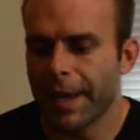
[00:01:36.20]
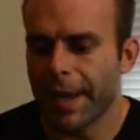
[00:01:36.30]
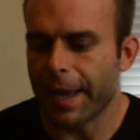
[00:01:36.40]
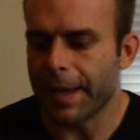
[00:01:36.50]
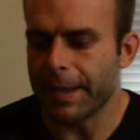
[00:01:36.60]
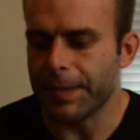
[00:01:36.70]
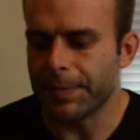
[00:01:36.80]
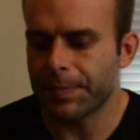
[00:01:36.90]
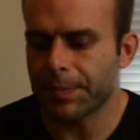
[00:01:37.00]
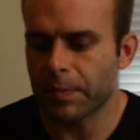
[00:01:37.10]
And
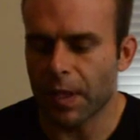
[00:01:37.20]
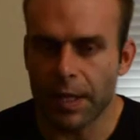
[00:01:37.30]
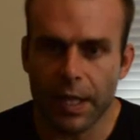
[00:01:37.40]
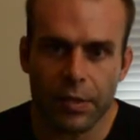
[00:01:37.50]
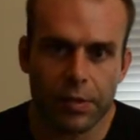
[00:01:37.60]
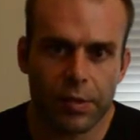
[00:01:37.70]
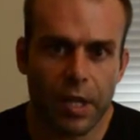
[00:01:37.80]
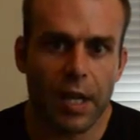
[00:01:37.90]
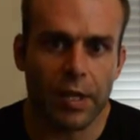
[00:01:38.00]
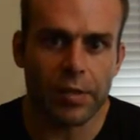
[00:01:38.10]
the answer is
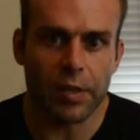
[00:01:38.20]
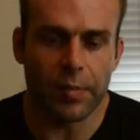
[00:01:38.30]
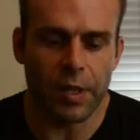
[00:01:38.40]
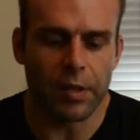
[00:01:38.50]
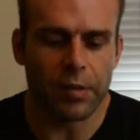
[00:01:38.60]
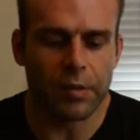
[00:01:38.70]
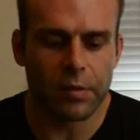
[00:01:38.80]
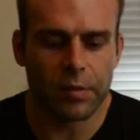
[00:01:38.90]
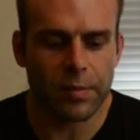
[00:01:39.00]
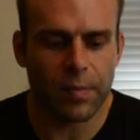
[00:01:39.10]
yes. I mean,
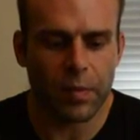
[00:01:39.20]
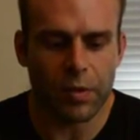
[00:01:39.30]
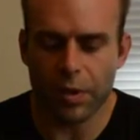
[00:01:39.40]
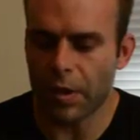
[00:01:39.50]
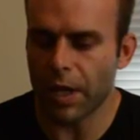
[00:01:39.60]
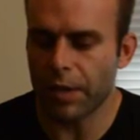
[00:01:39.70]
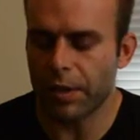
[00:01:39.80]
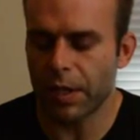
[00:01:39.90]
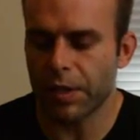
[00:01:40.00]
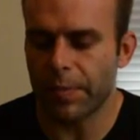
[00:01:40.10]
there's a lot of good
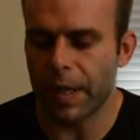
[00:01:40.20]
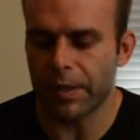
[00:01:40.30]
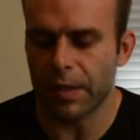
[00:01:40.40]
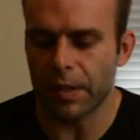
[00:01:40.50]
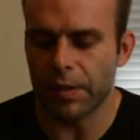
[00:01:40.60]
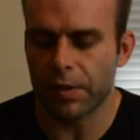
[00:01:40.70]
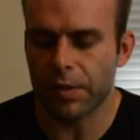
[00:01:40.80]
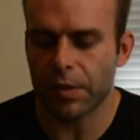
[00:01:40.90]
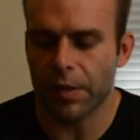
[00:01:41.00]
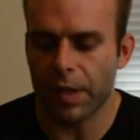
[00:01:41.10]
things about
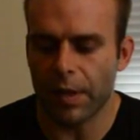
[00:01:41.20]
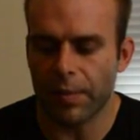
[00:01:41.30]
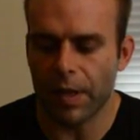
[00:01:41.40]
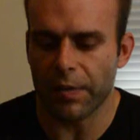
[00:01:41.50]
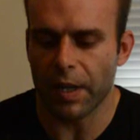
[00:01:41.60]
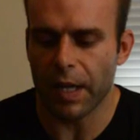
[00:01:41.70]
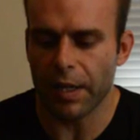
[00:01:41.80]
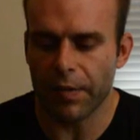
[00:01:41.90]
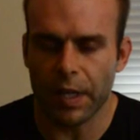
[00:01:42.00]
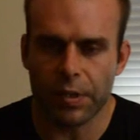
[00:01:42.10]
these. I've
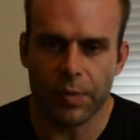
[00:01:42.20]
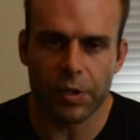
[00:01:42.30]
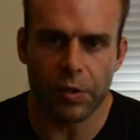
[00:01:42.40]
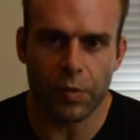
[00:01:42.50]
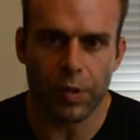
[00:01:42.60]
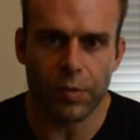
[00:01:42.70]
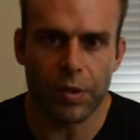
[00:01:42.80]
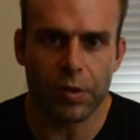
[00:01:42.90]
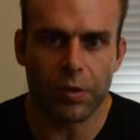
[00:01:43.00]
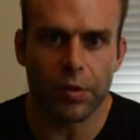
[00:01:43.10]
got some issues with them
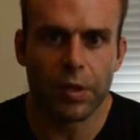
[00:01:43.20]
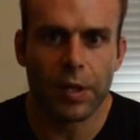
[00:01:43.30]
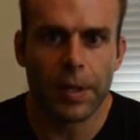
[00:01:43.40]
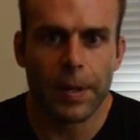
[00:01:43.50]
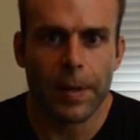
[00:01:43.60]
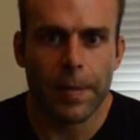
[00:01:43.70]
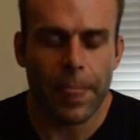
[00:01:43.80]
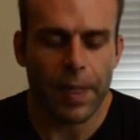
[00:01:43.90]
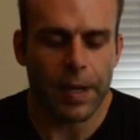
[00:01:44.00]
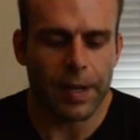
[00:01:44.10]
too,
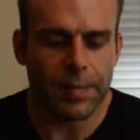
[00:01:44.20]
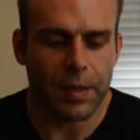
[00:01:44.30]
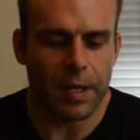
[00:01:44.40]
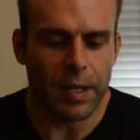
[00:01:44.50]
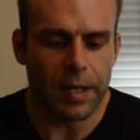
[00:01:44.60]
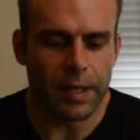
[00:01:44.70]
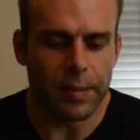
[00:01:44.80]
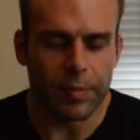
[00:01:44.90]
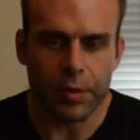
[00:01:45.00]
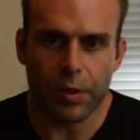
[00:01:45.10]

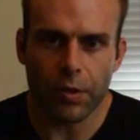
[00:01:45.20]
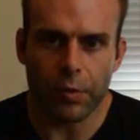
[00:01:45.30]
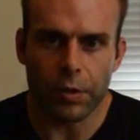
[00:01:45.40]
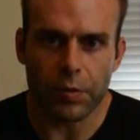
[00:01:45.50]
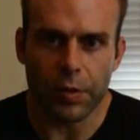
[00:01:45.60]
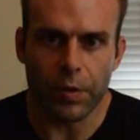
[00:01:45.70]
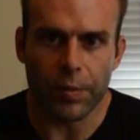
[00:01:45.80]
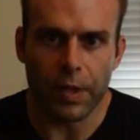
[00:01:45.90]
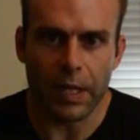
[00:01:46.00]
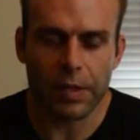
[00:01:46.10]
but they're totally worth 21
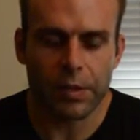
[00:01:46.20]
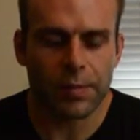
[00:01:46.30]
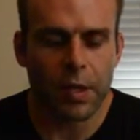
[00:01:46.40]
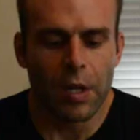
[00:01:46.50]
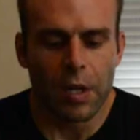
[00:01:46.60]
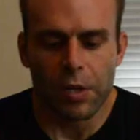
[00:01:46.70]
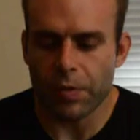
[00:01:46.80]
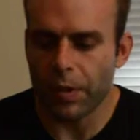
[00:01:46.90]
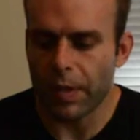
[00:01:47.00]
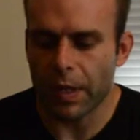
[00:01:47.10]
bucks. So
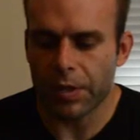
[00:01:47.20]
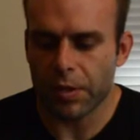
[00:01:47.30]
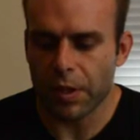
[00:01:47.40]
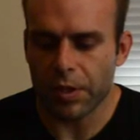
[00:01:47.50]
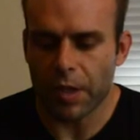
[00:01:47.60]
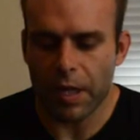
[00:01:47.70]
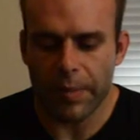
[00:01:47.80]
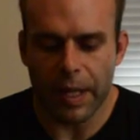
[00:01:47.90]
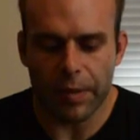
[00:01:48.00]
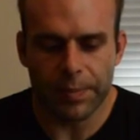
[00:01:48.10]
anyway, let's talk
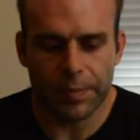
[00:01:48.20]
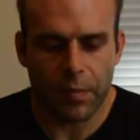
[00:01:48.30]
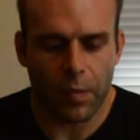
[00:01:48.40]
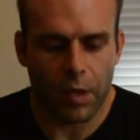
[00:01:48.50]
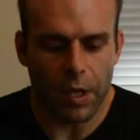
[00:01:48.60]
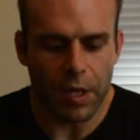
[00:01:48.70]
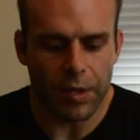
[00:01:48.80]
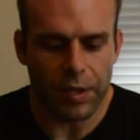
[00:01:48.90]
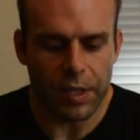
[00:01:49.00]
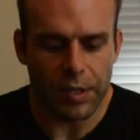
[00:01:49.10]
about
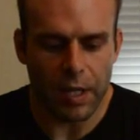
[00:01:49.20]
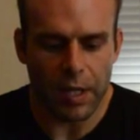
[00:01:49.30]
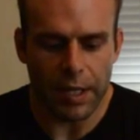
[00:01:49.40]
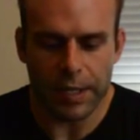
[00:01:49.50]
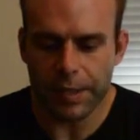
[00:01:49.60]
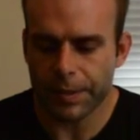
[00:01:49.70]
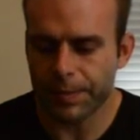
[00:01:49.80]
the things that I like,